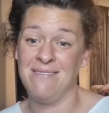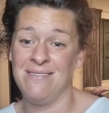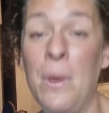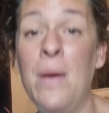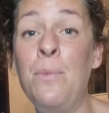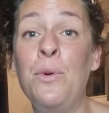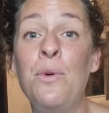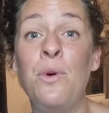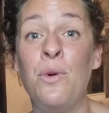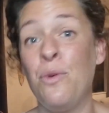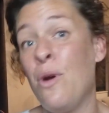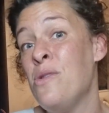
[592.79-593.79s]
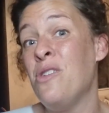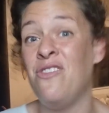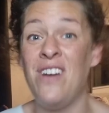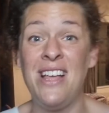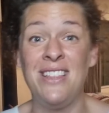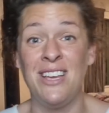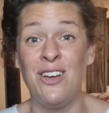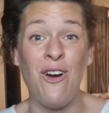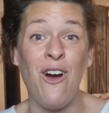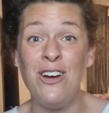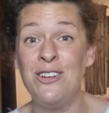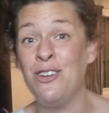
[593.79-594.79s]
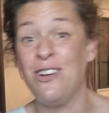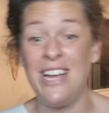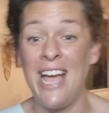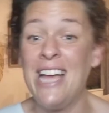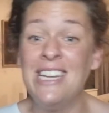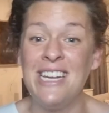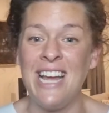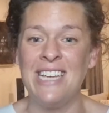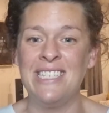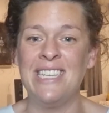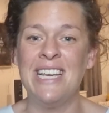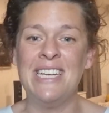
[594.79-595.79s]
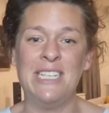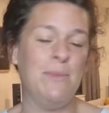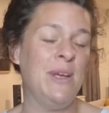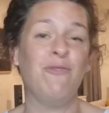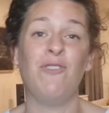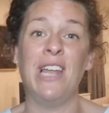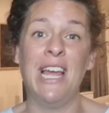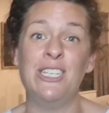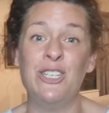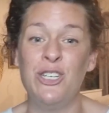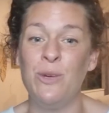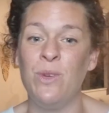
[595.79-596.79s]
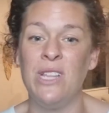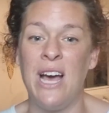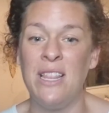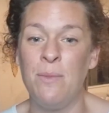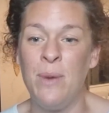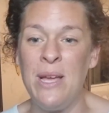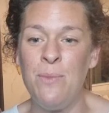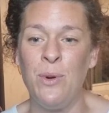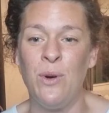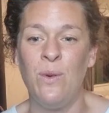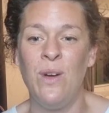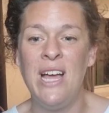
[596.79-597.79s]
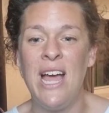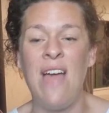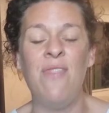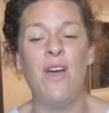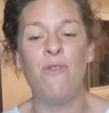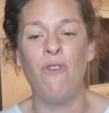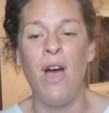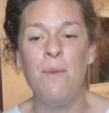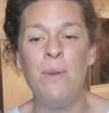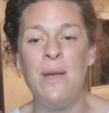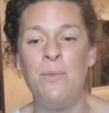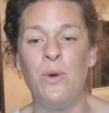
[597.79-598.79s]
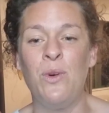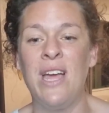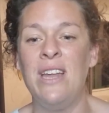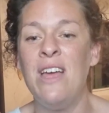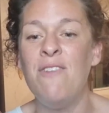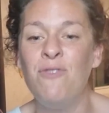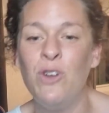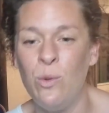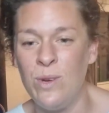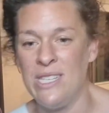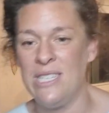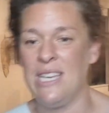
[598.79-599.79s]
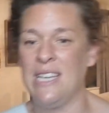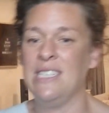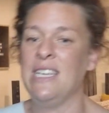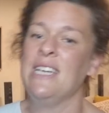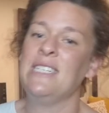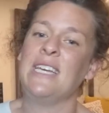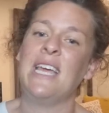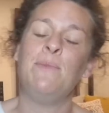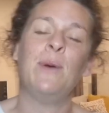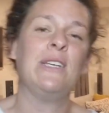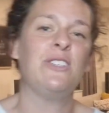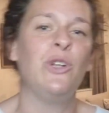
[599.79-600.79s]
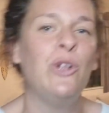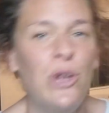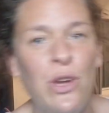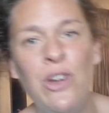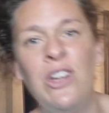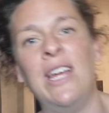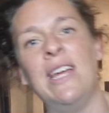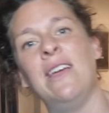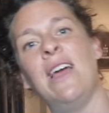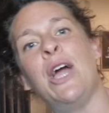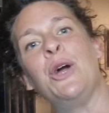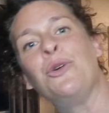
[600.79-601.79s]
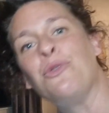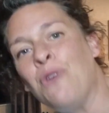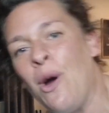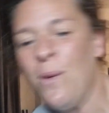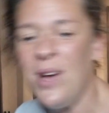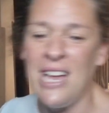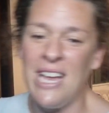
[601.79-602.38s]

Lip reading: People grow your faith, and God created us to be in relationship with other people, and that right people can influence us to keep us learning and growing